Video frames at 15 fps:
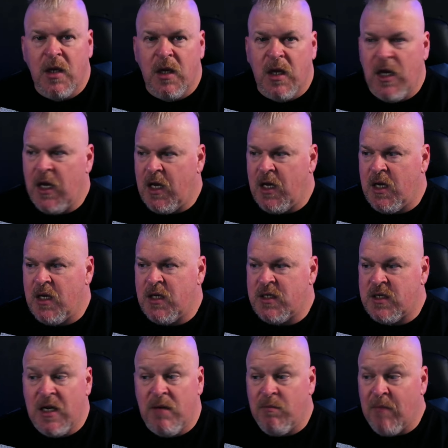
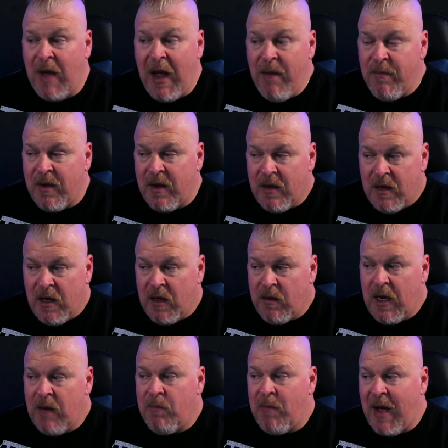is, in my,
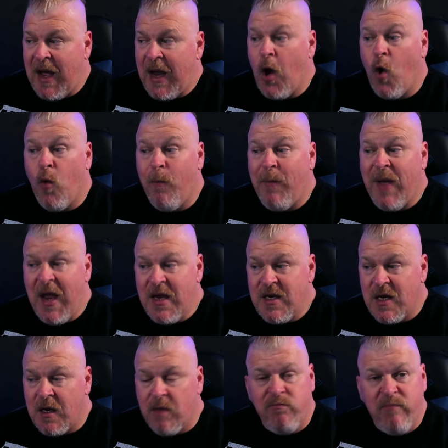in, in my
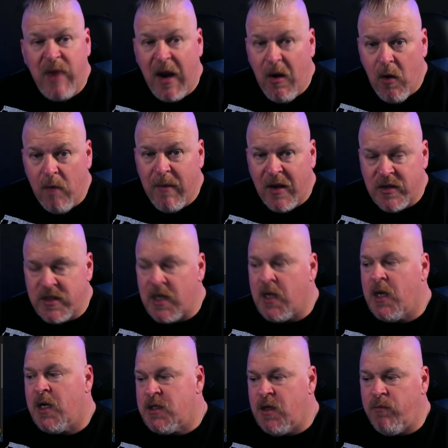opinion, paramount
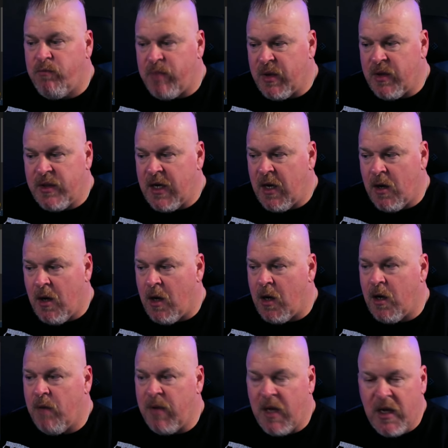to building
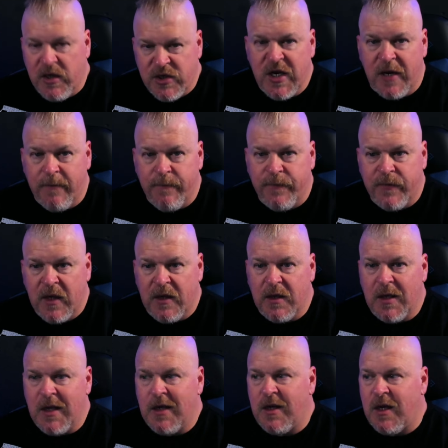on a blockchain.
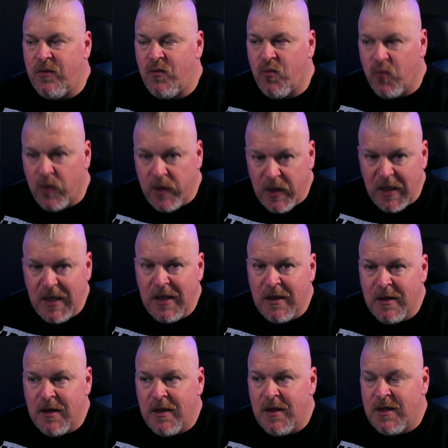It, it really,
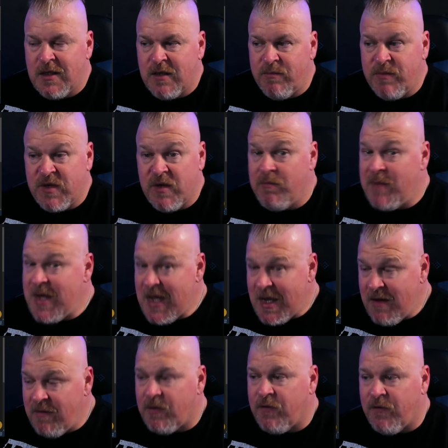to, to
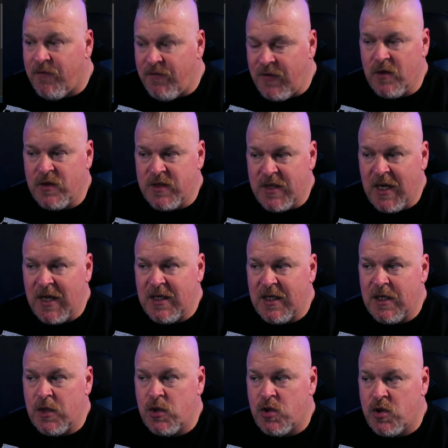me, feels like
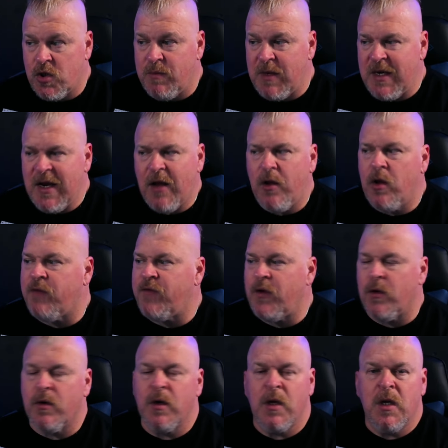that it should be. Now, look, if
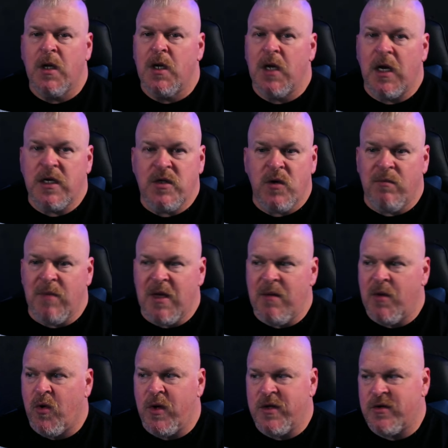you're uh, doing
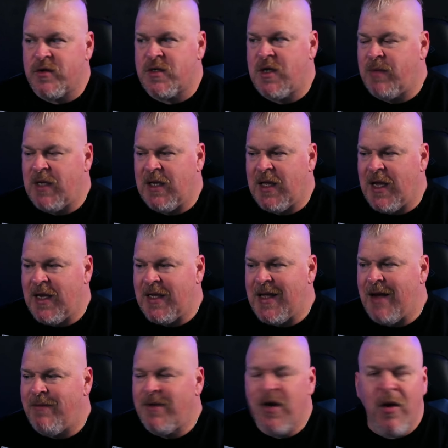meme coins or something like
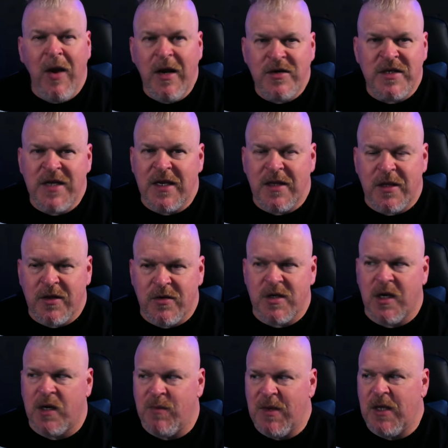that, you know, I understand that there's
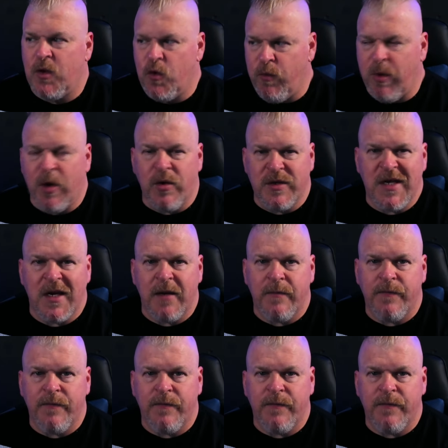going to be loopholes in it,